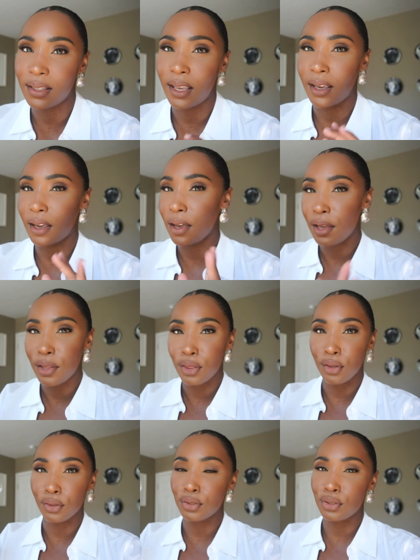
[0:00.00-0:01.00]
Like
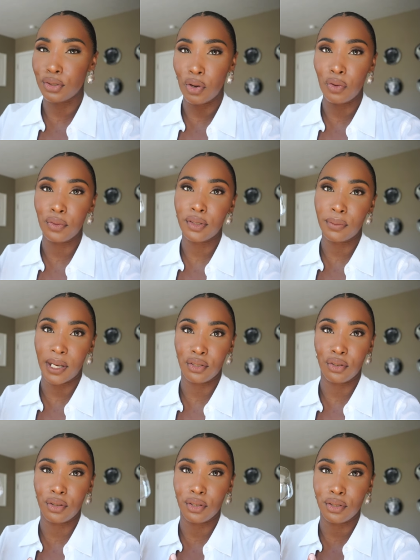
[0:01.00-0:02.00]
they're so
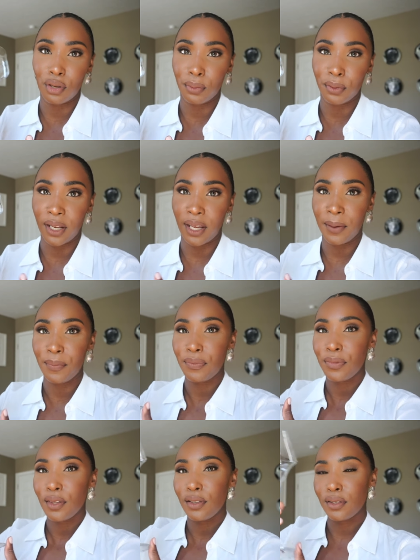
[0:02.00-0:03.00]
special, they're so pretty.
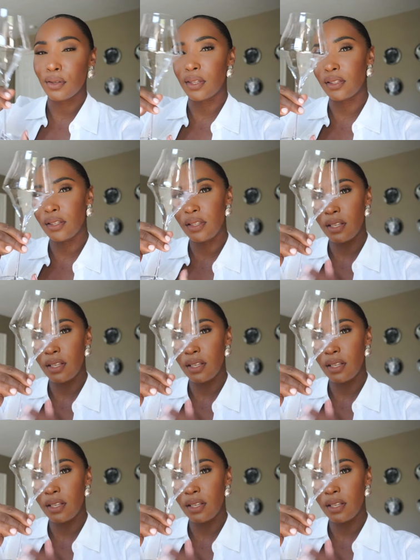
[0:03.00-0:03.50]
So this is